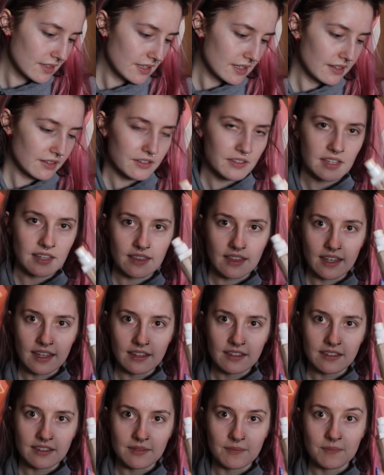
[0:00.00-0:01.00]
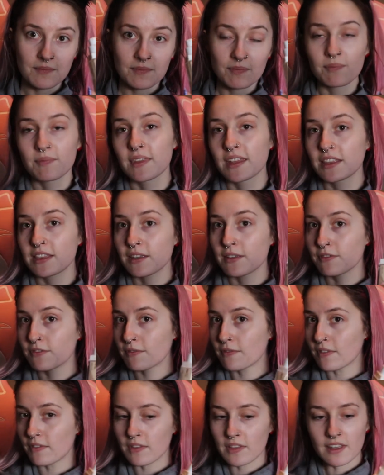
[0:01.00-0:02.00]
Looks like this.
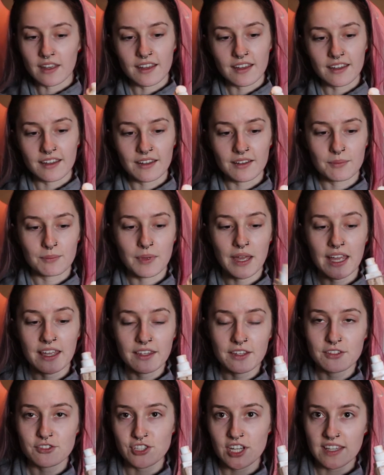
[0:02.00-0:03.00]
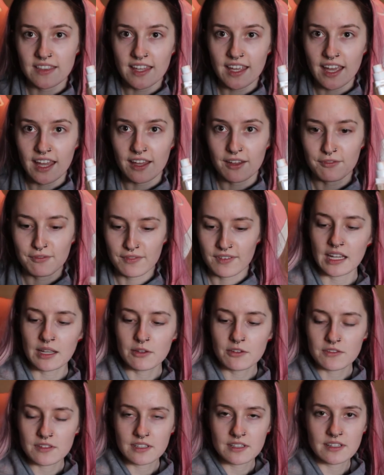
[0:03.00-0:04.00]
The palest shade they have. I
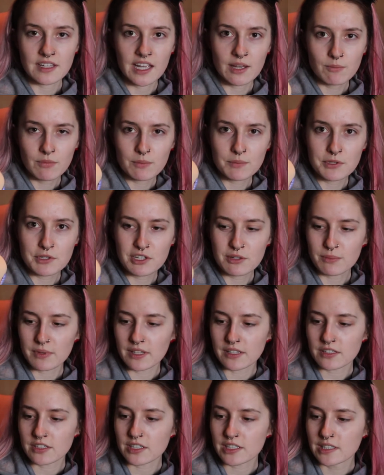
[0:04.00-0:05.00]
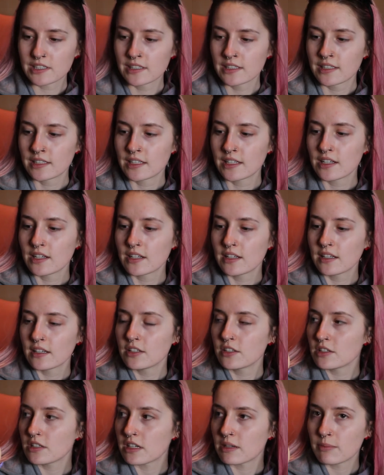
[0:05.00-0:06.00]
use a damp beauty blender
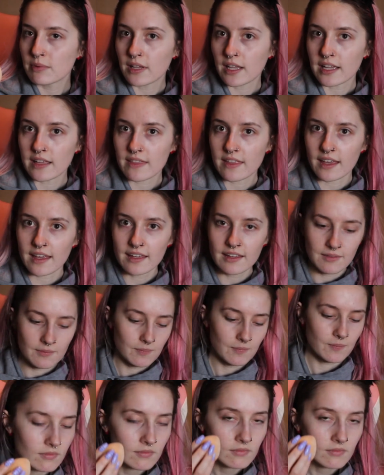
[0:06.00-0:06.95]
to apply that.